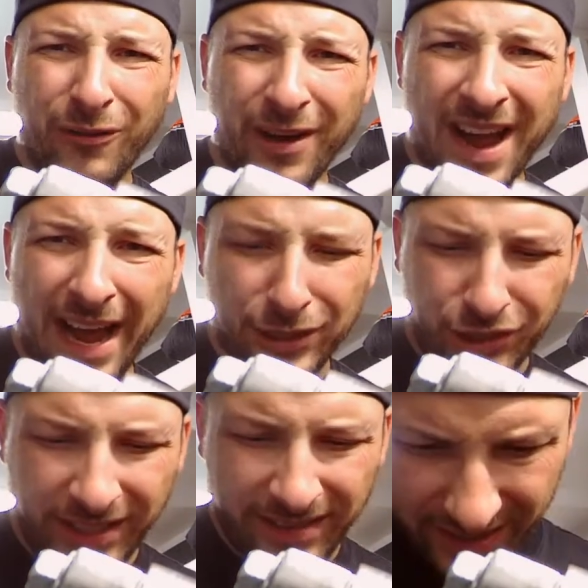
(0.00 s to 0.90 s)

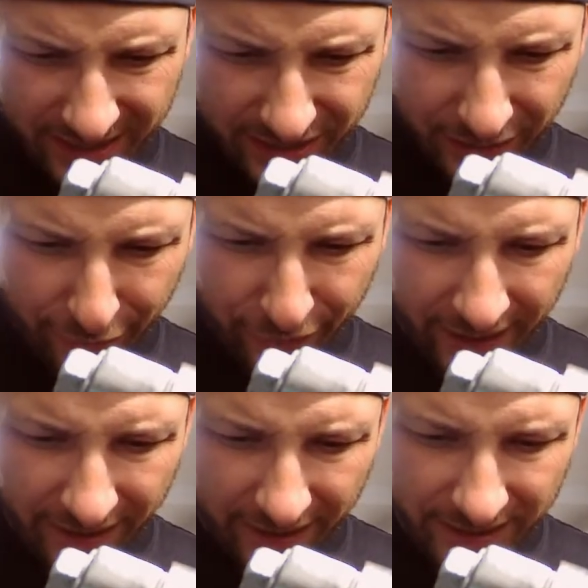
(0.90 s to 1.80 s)
reaction. Going to start a
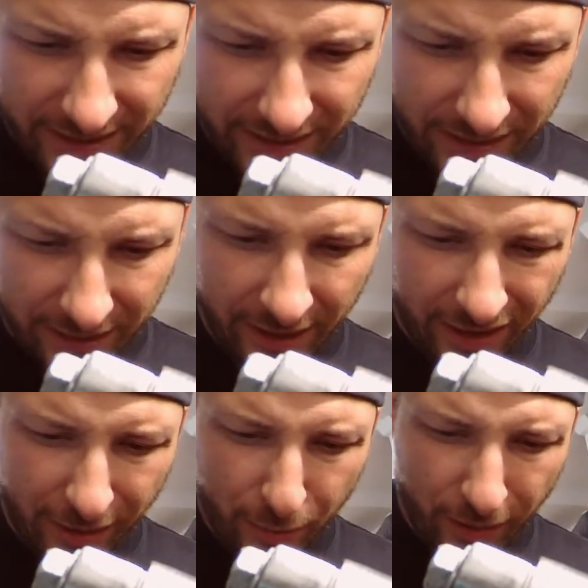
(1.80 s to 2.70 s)
fire because this is on
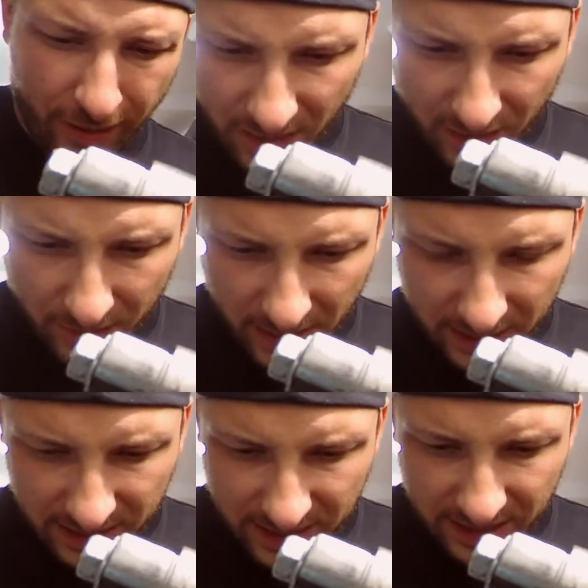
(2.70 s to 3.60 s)
cardboard. Oh man,
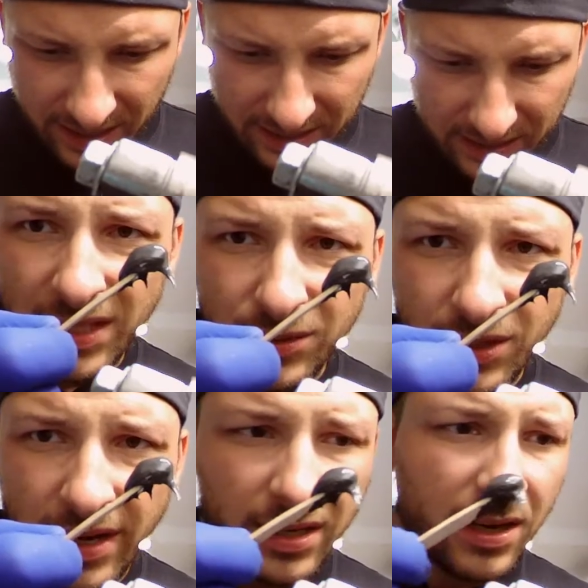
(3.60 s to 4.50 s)
it stinks. That's what
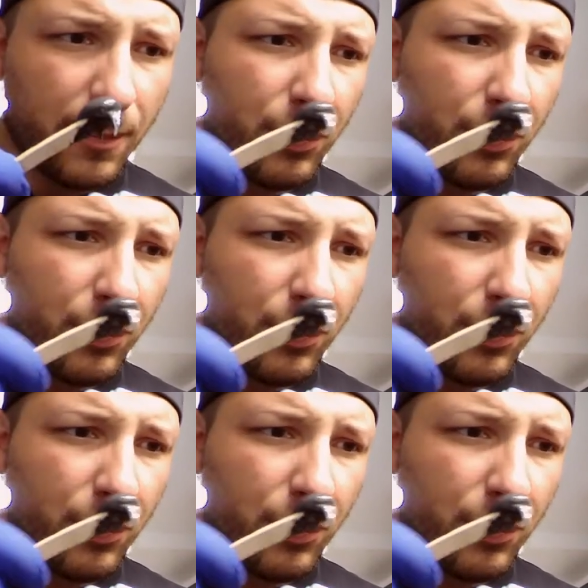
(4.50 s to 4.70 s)
you're ending up